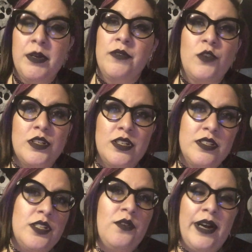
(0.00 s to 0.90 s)
But of course
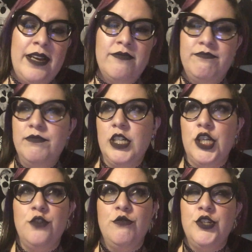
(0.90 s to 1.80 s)
also I have
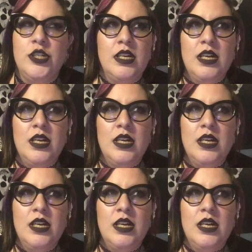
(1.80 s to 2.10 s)
huge